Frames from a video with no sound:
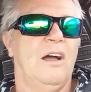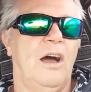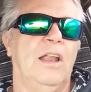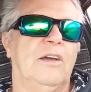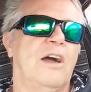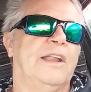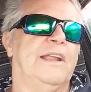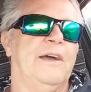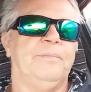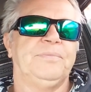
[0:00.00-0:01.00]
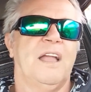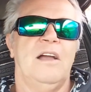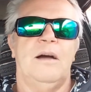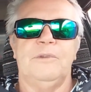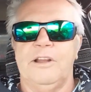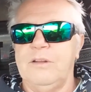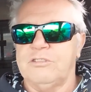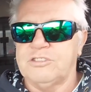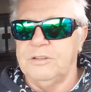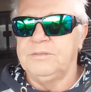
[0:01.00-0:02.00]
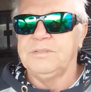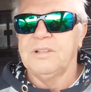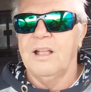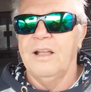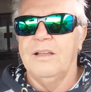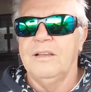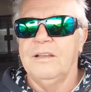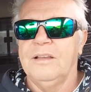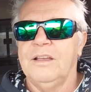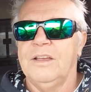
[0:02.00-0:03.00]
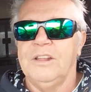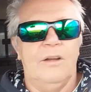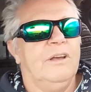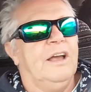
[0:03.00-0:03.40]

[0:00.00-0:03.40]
Oh, look, I don't know. I'm not interested. You know,